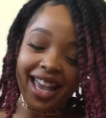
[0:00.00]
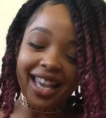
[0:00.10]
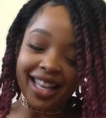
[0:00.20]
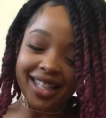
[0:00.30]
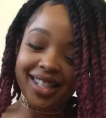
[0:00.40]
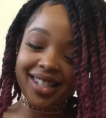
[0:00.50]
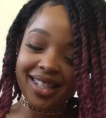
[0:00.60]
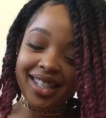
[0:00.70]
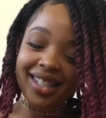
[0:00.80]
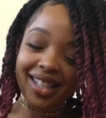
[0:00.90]
It's
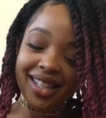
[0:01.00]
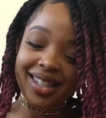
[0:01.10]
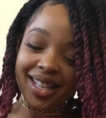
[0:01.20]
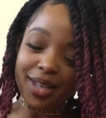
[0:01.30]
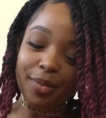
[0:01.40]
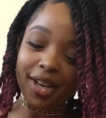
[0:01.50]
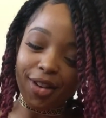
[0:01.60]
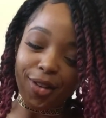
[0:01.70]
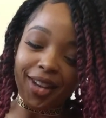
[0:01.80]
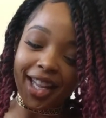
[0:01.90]
such a pretty
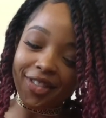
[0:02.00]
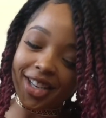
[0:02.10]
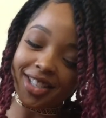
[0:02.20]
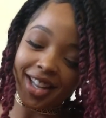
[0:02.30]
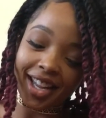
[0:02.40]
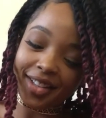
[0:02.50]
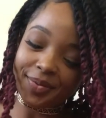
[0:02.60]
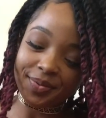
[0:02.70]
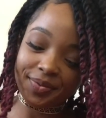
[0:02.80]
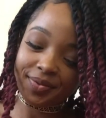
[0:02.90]
cool language. Like,
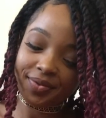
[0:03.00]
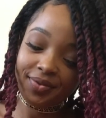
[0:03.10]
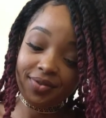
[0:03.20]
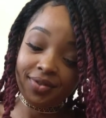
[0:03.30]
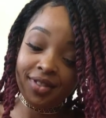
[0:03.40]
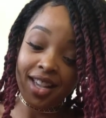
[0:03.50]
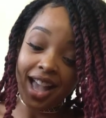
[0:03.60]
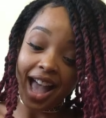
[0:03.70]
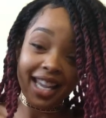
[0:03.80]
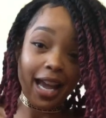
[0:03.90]

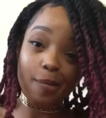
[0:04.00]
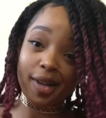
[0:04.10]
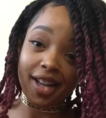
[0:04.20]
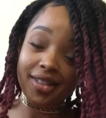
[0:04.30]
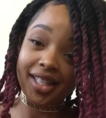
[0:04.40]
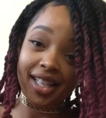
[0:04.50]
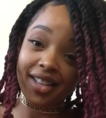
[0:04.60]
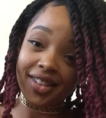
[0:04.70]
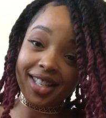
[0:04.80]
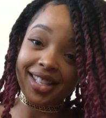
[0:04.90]
I can't pronounce any
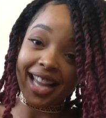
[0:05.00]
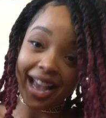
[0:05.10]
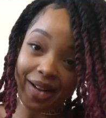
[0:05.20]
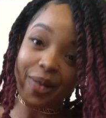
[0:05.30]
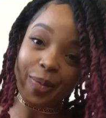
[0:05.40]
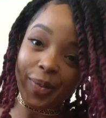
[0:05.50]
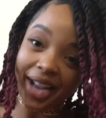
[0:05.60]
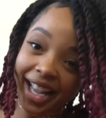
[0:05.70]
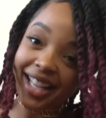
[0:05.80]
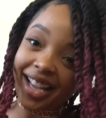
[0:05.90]
of this now,
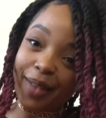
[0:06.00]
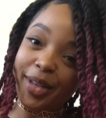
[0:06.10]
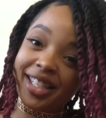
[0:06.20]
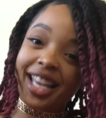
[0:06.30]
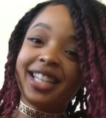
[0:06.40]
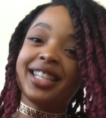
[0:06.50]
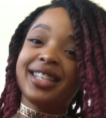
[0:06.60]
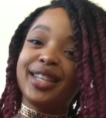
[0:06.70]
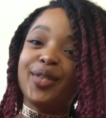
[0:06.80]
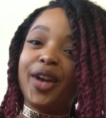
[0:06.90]
but I'm excited to
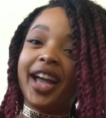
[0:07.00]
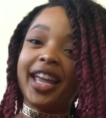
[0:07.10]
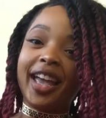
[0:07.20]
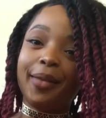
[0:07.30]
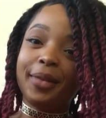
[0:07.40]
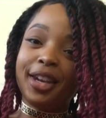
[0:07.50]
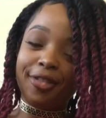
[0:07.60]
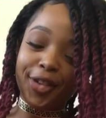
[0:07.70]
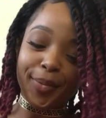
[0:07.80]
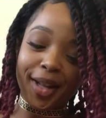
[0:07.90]
see where I am in a
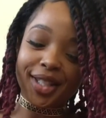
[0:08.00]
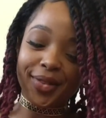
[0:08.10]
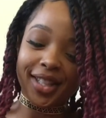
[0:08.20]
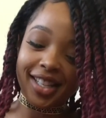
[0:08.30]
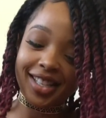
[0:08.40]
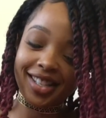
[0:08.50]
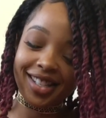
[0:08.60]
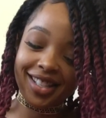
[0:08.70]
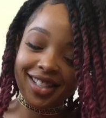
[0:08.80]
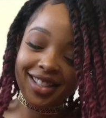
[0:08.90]
few months with this.